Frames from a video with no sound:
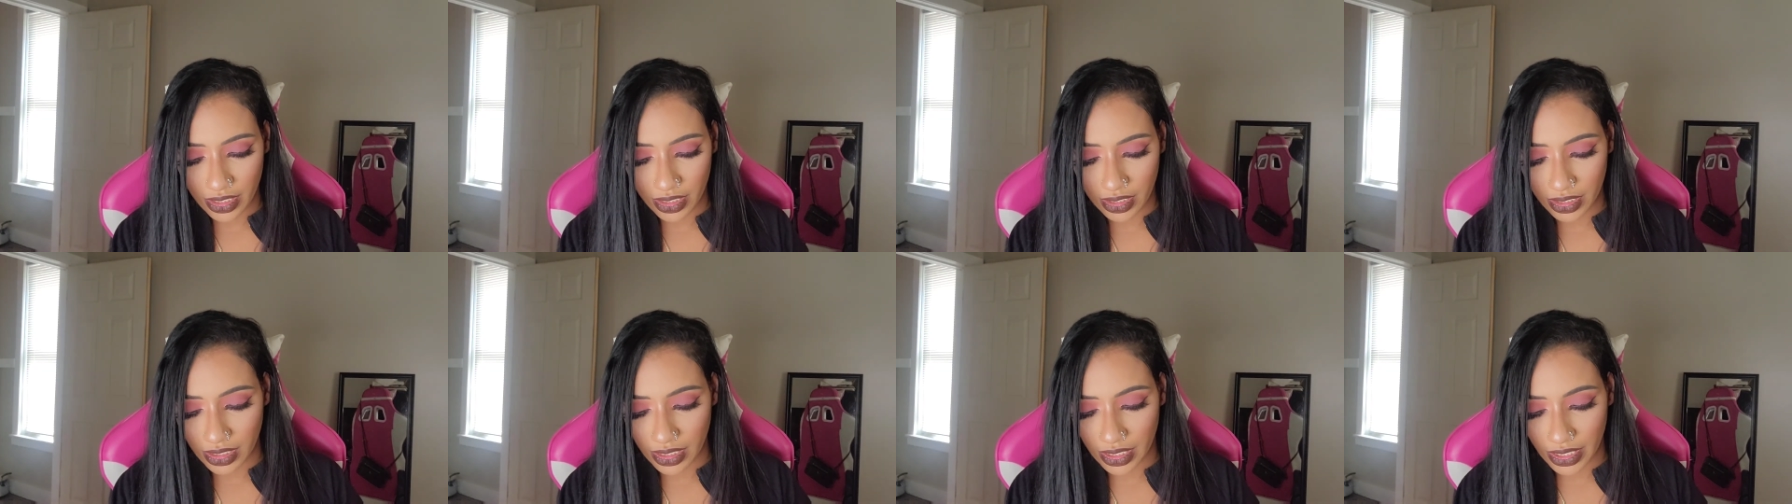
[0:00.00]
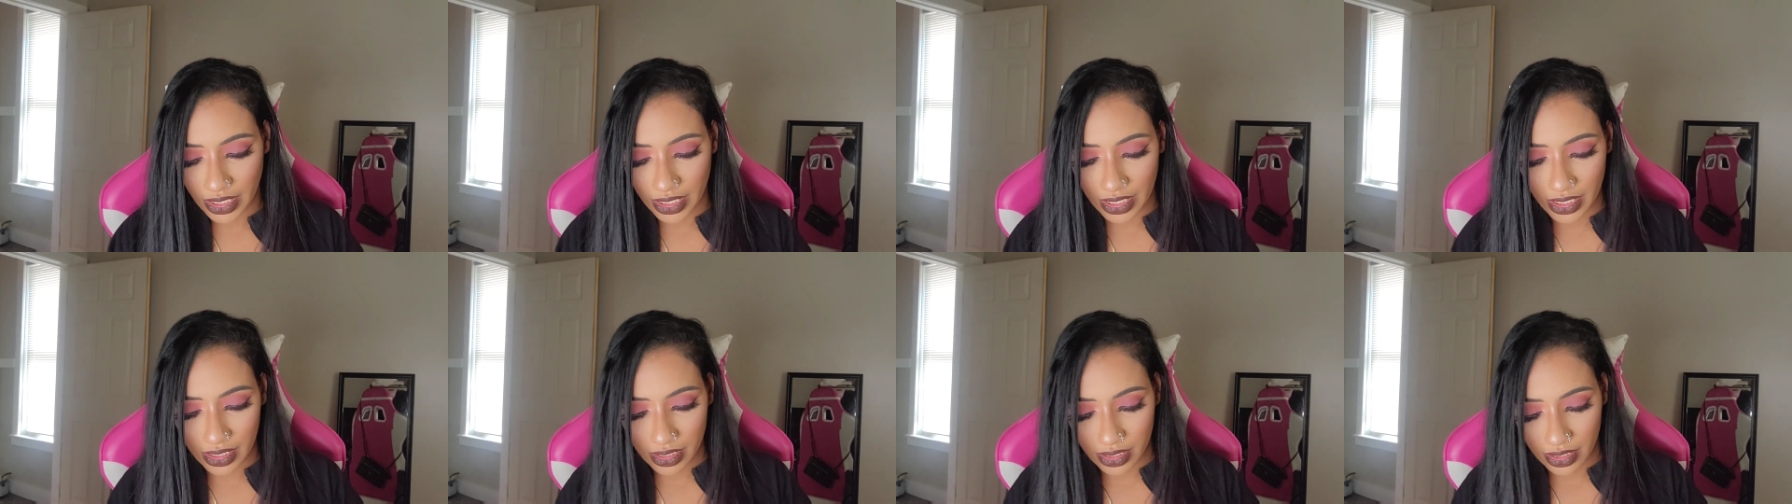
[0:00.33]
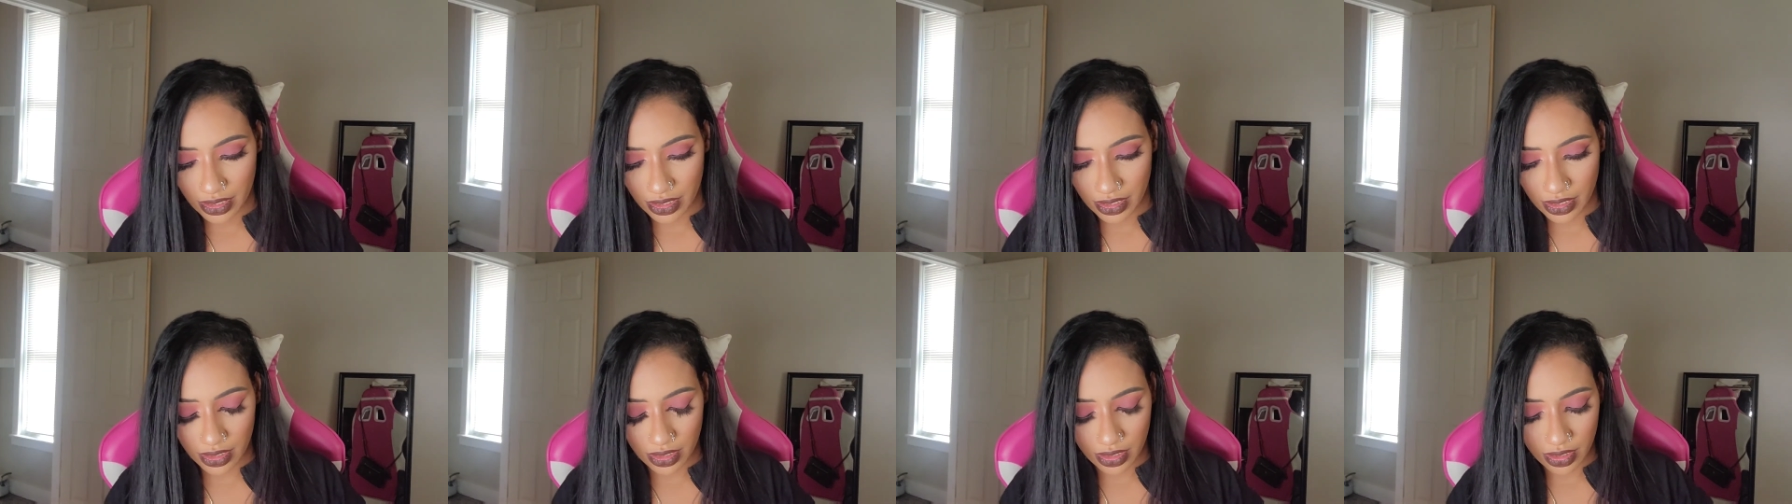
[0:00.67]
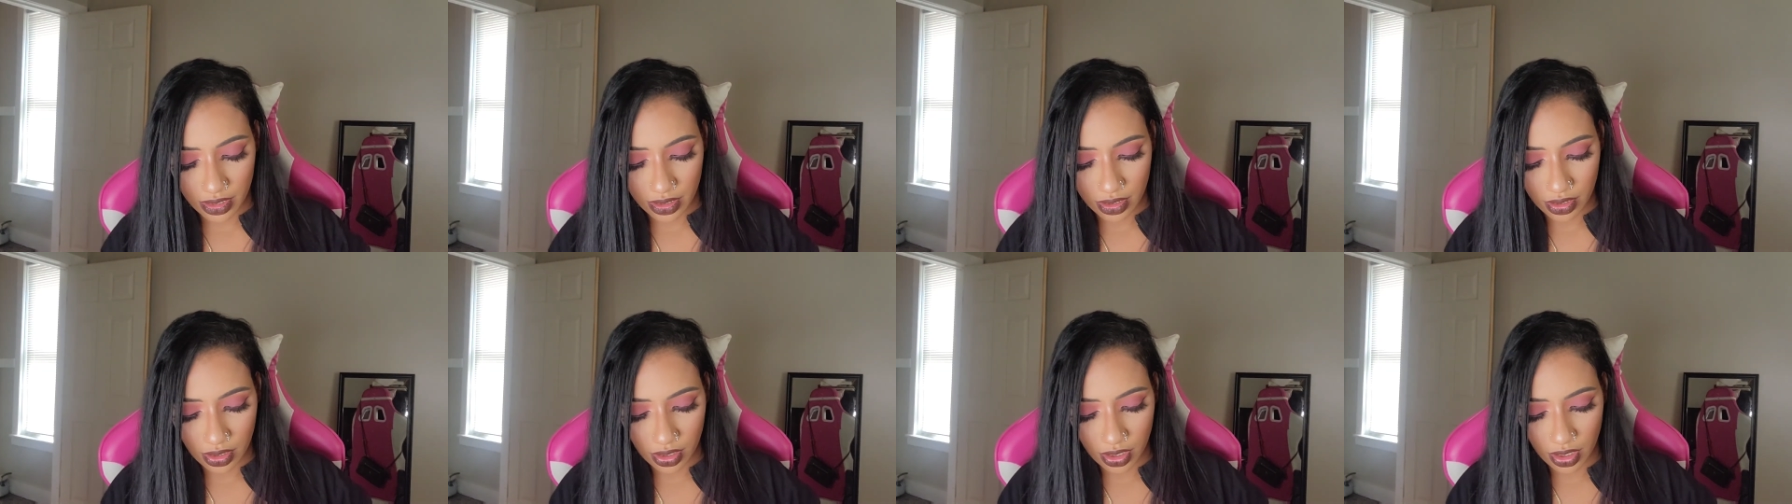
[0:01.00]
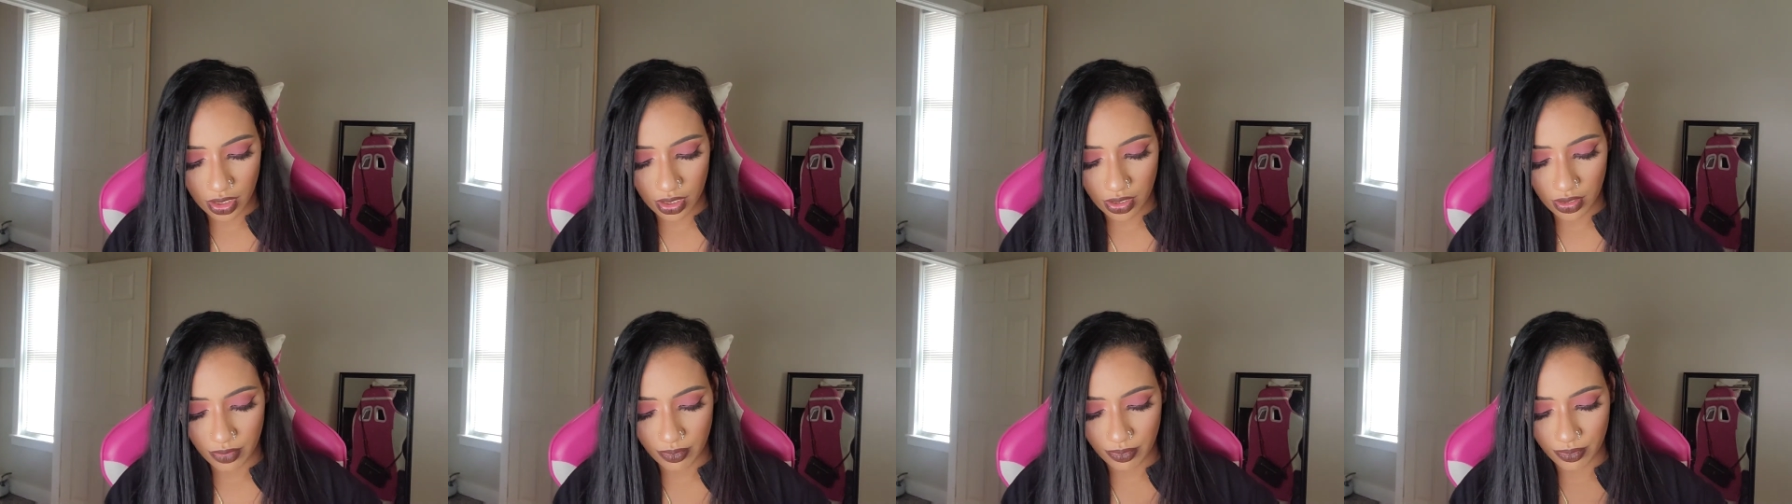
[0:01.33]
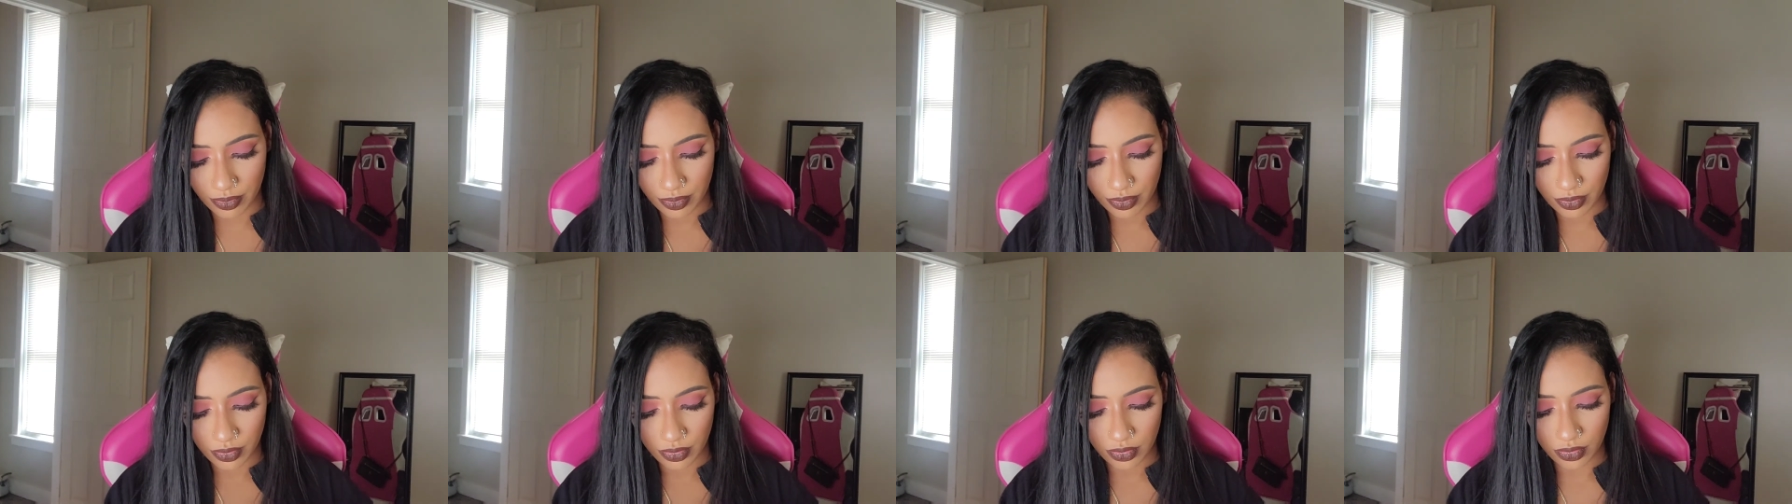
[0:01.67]
a lace
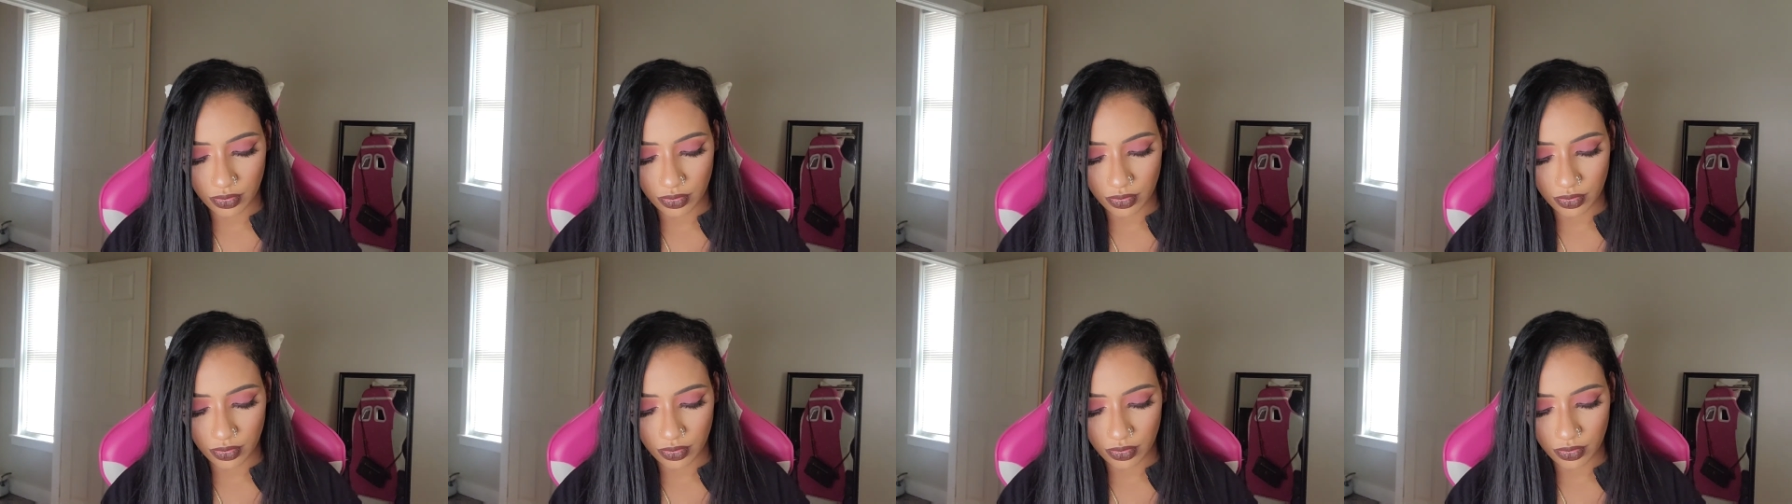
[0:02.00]
um,